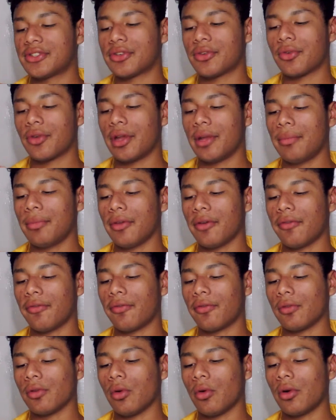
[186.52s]
Scream the
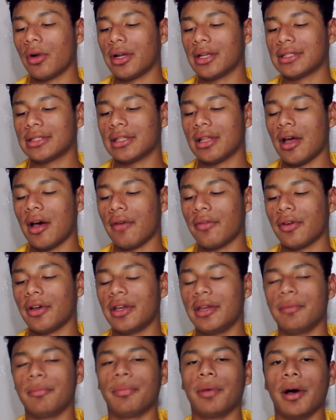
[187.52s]
floor is
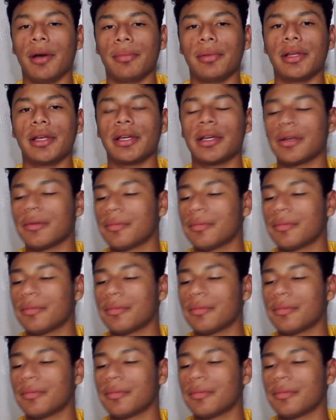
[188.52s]
lava in public.